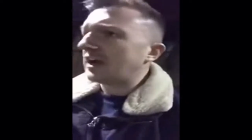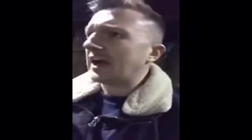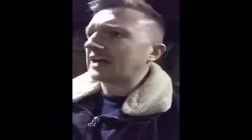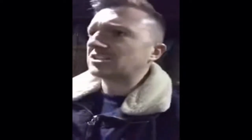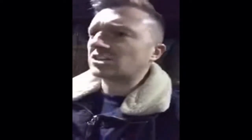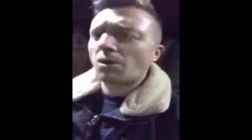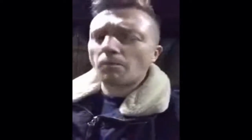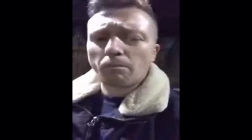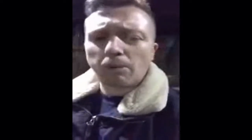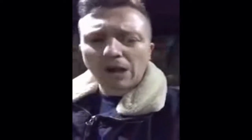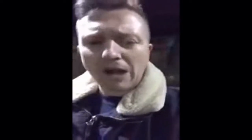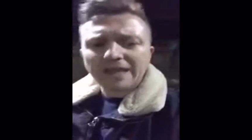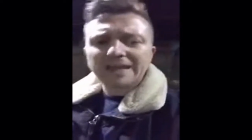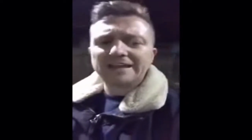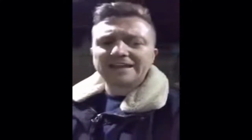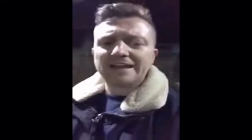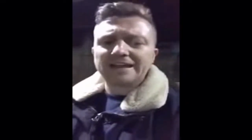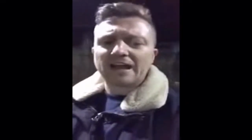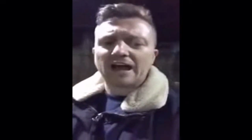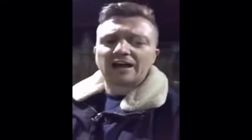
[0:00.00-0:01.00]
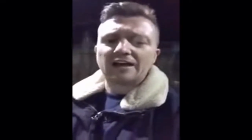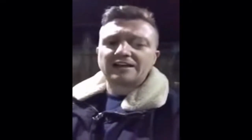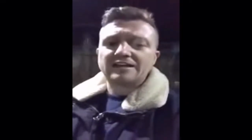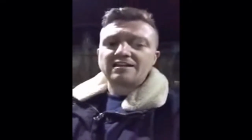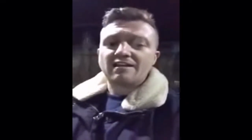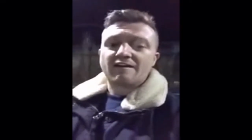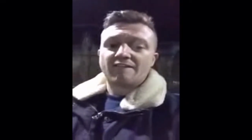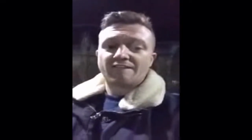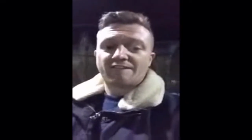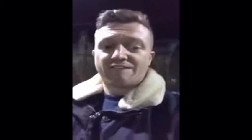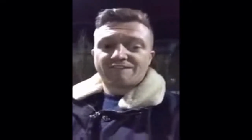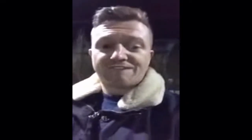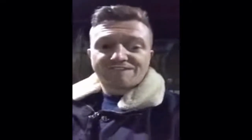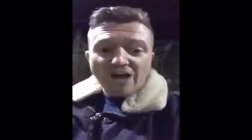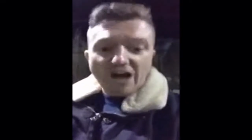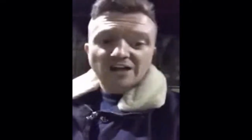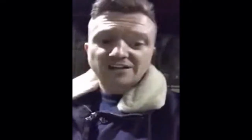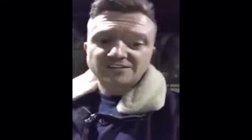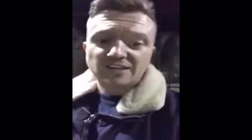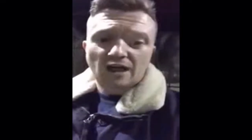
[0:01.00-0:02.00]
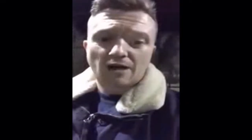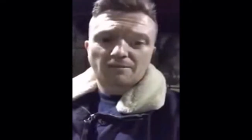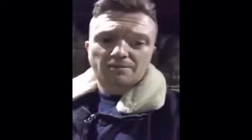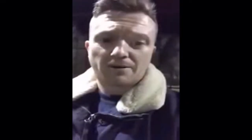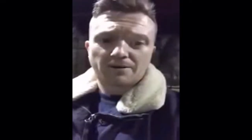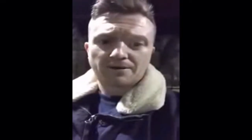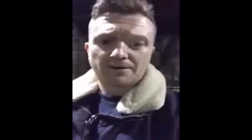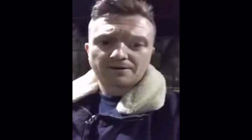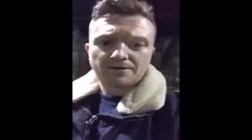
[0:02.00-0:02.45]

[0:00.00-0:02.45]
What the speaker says: has completely and utterly fucked up.